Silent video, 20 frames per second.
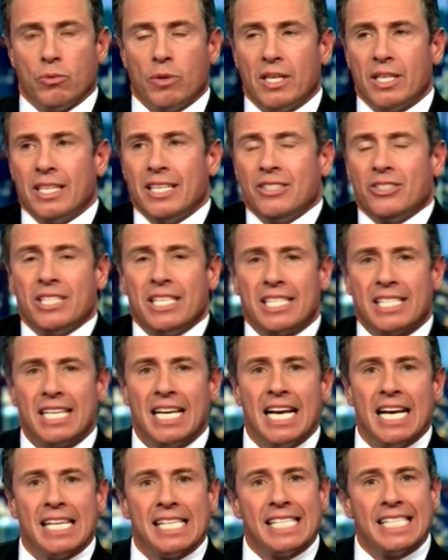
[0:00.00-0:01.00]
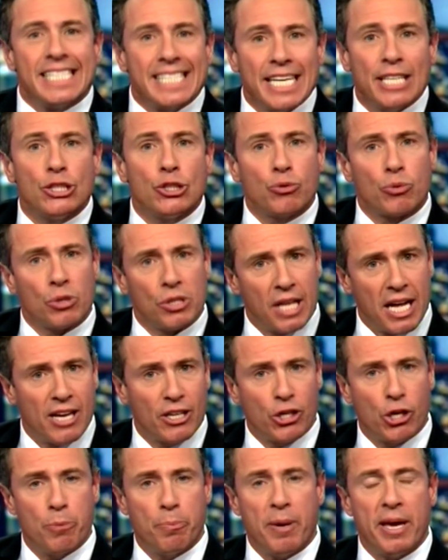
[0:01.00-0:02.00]
Well, there's this central
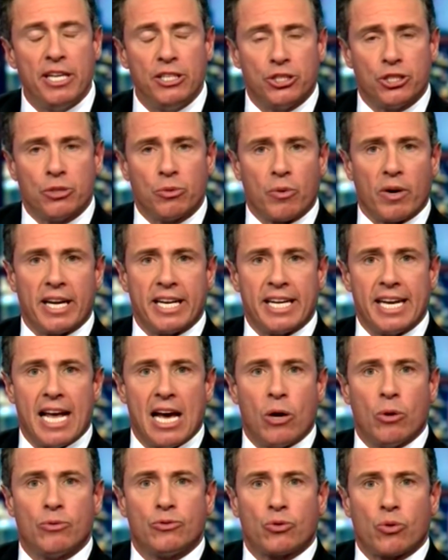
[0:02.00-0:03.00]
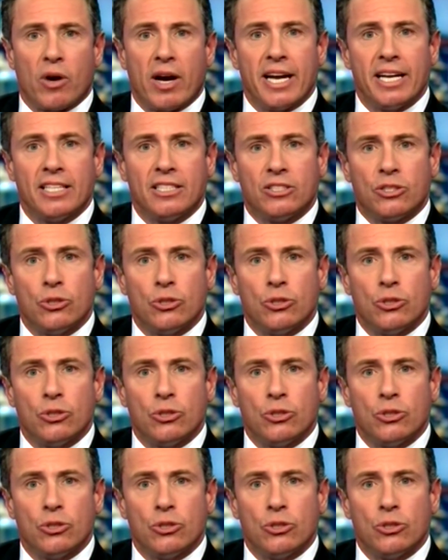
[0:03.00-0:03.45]
occupation right now of trying